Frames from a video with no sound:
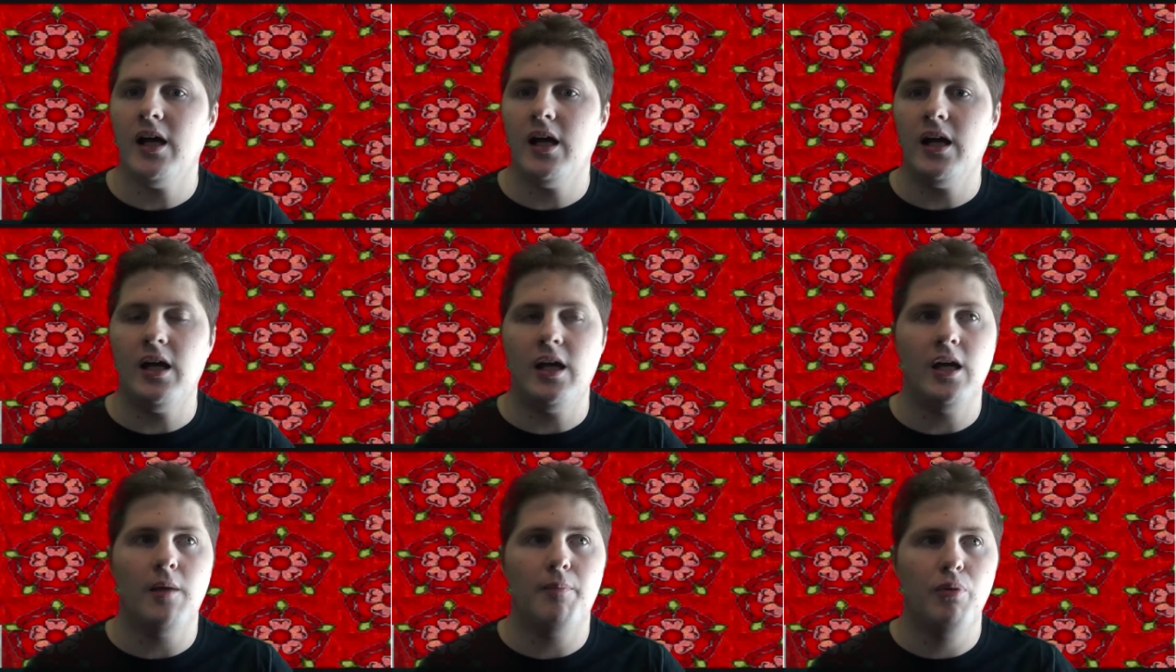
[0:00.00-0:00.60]

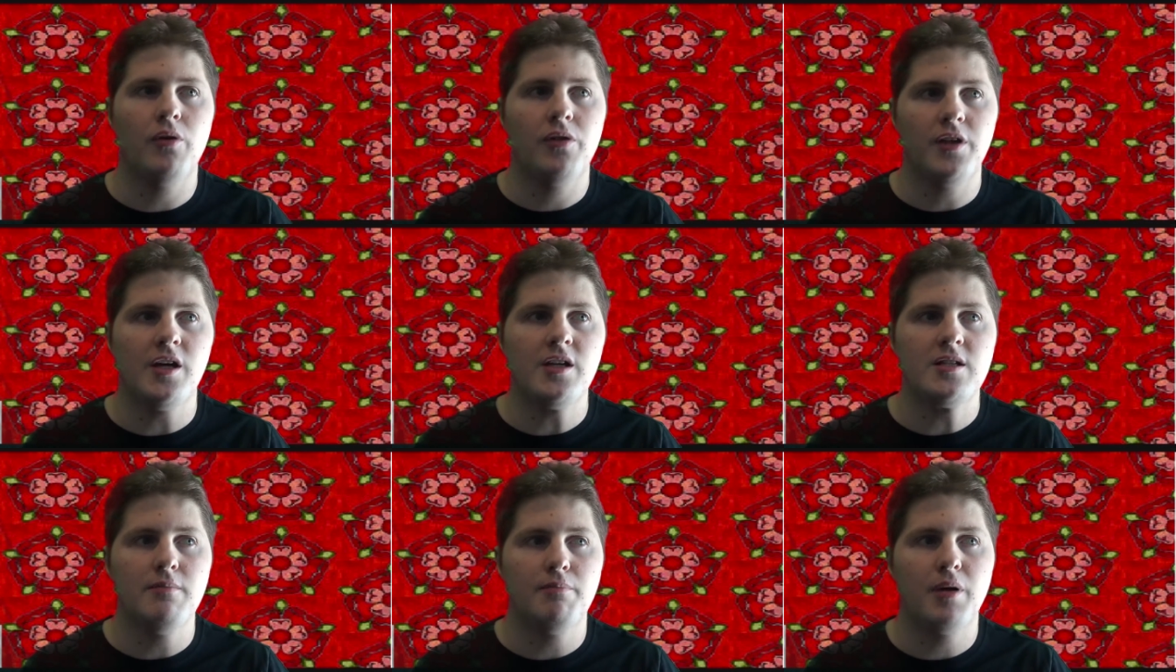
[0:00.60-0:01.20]
he put
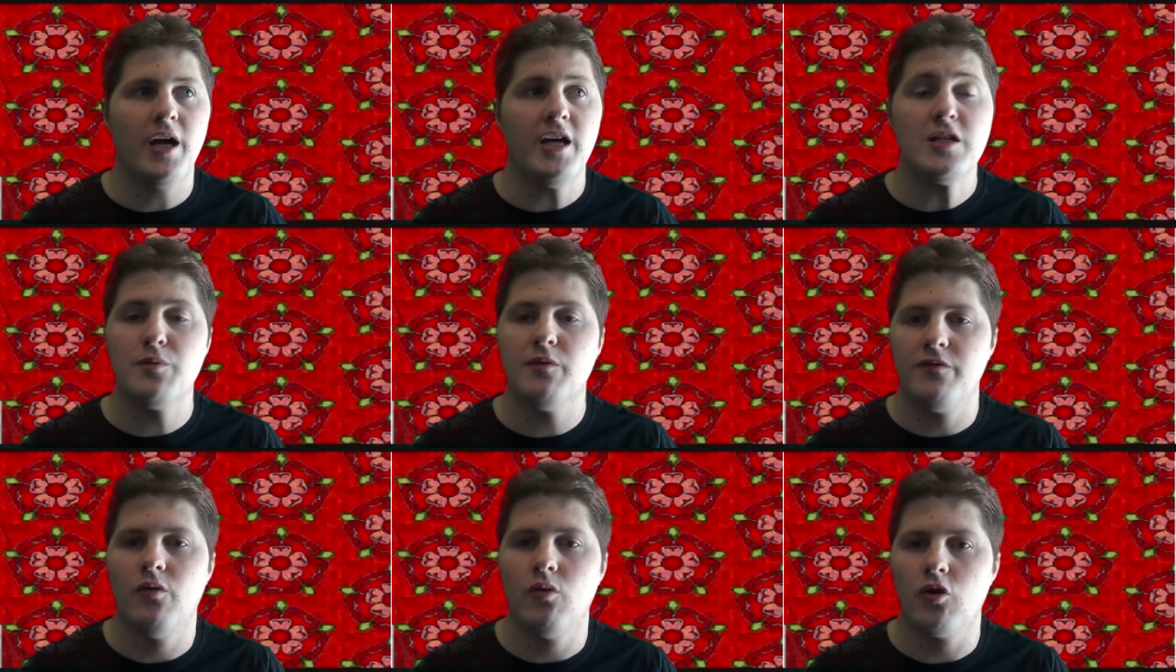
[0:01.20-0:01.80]
things in place
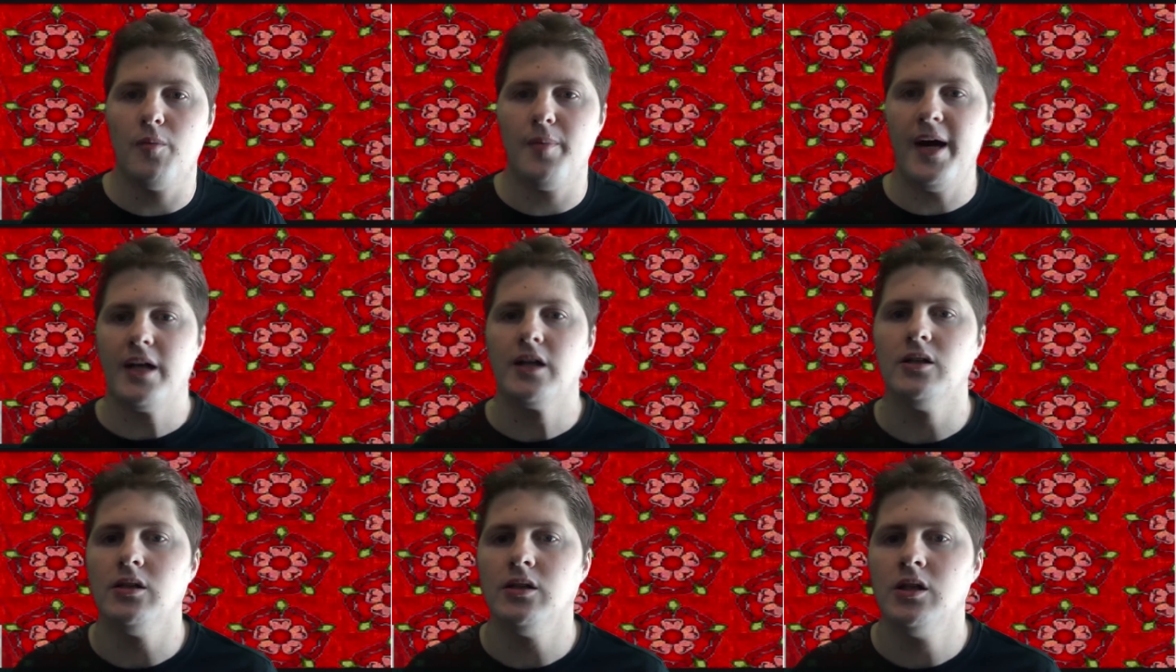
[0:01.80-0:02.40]
before the
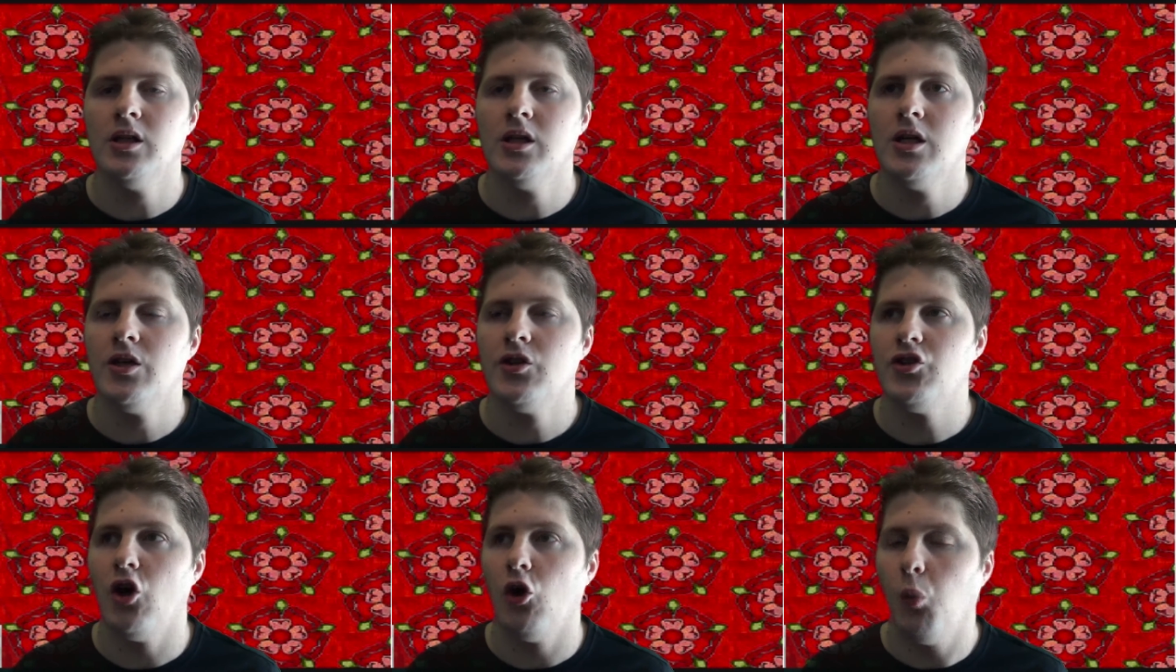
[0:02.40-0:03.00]
battle,
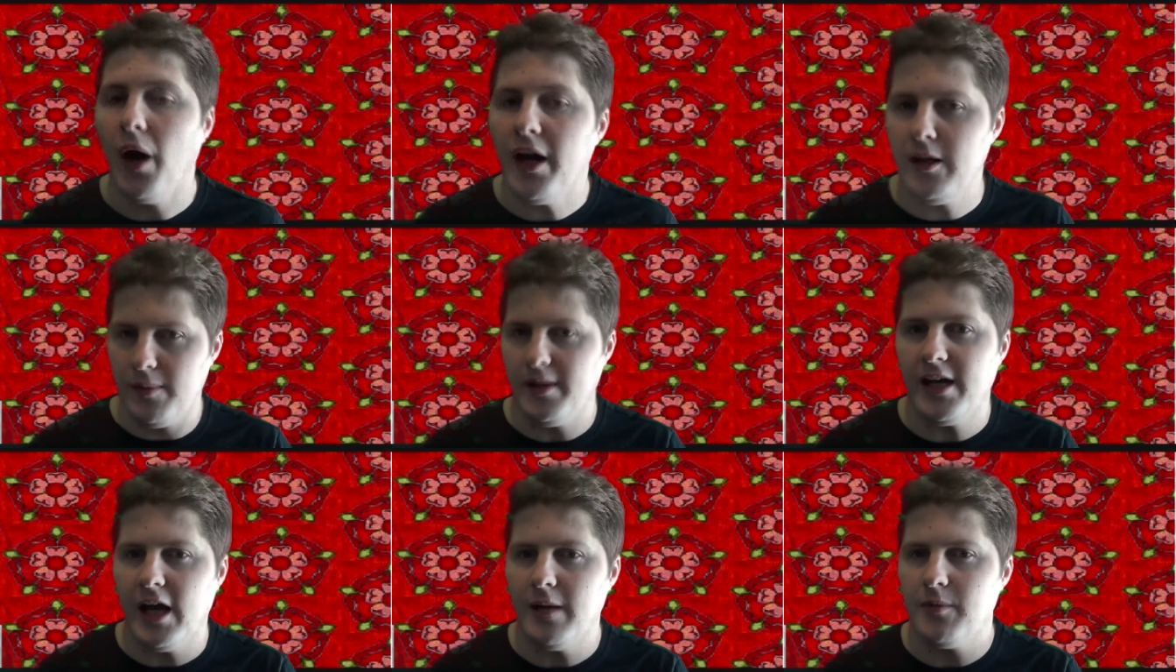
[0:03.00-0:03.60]
so when he
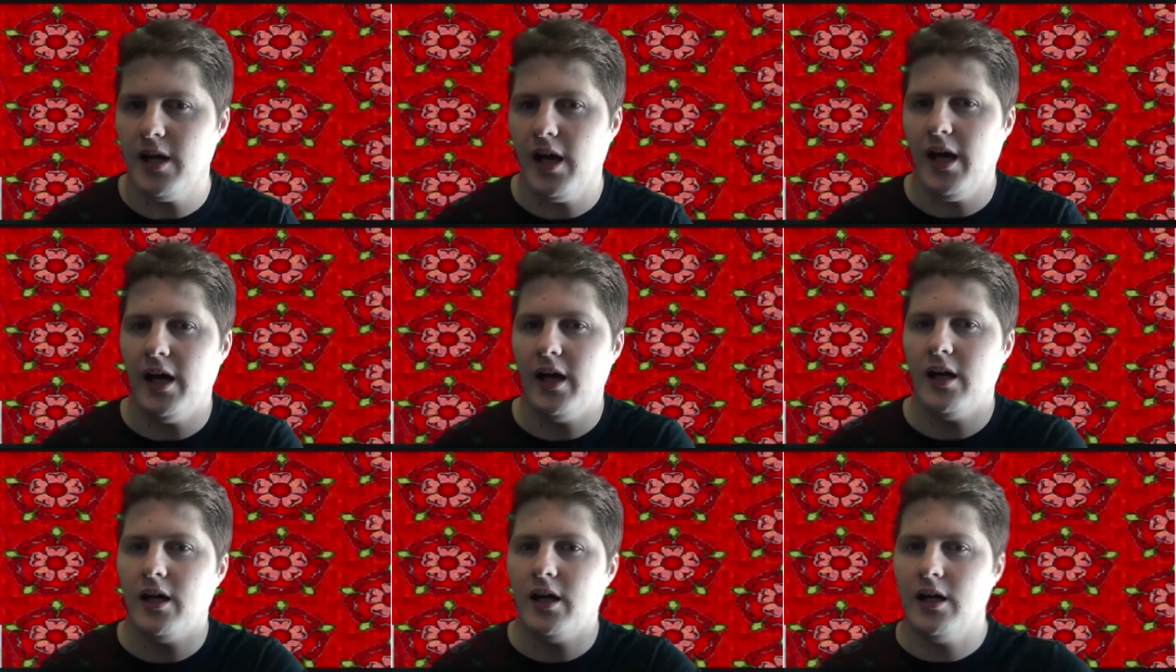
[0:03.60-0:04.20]
became
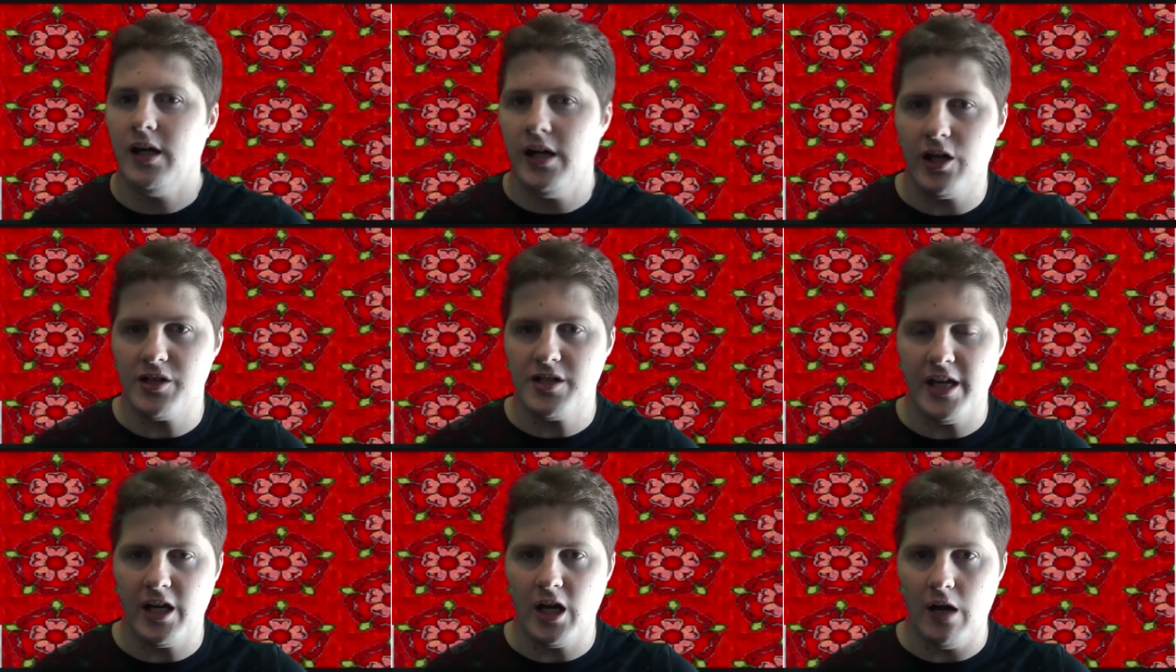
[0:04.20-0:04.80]
king he could
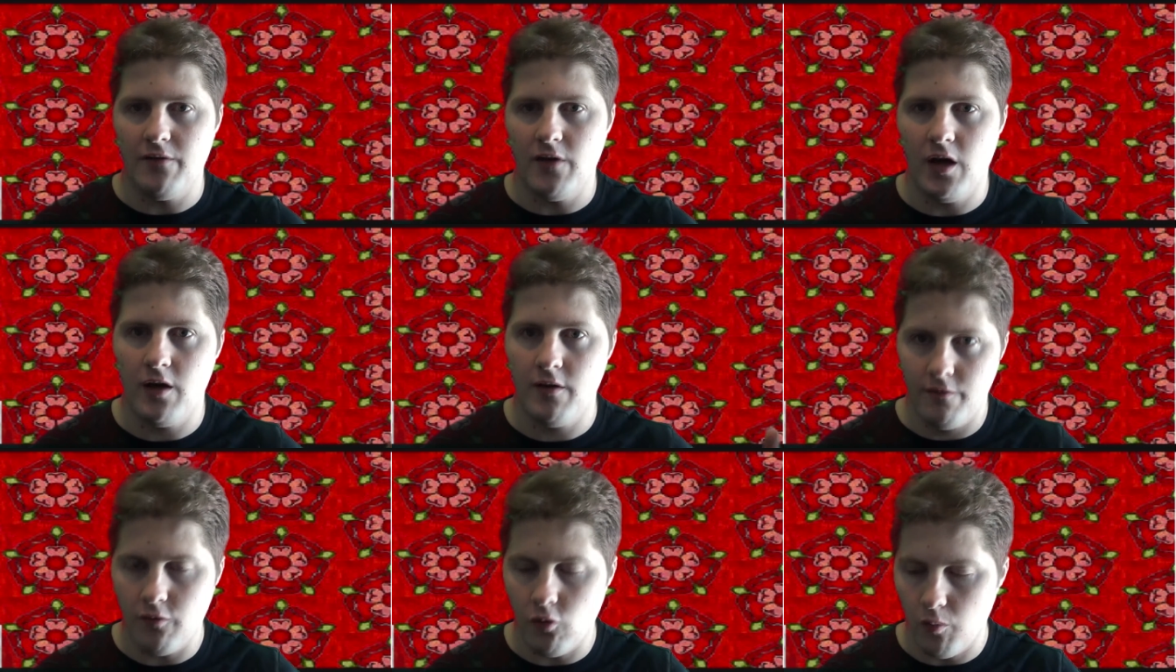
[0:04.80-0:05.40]
take over
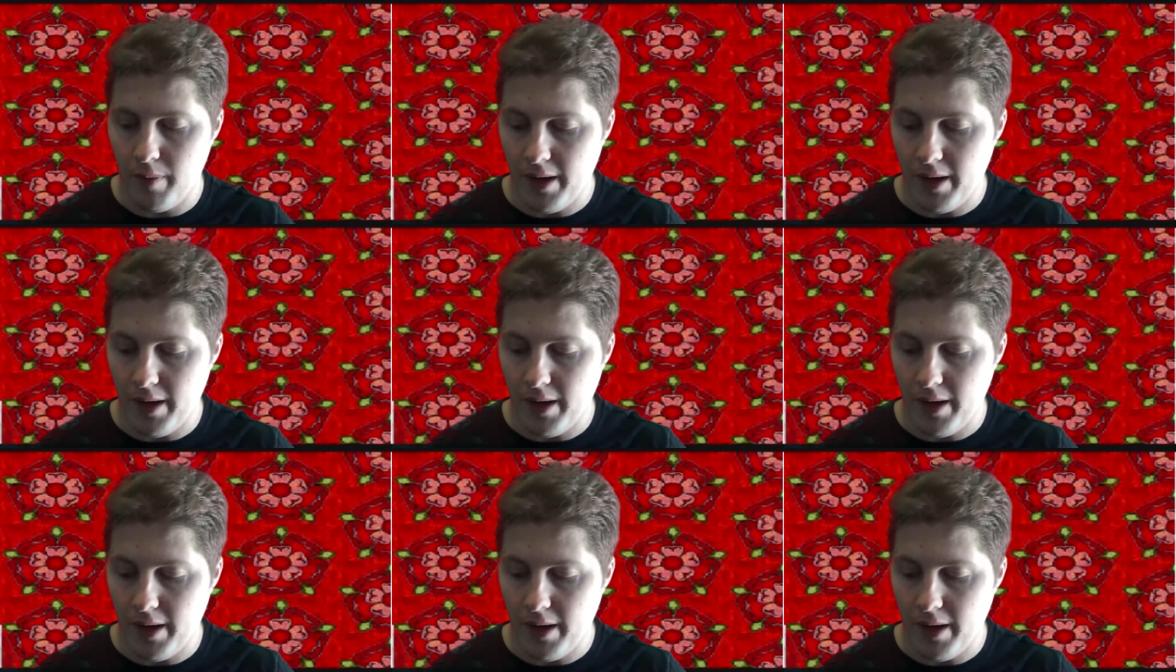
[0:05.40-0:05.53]
full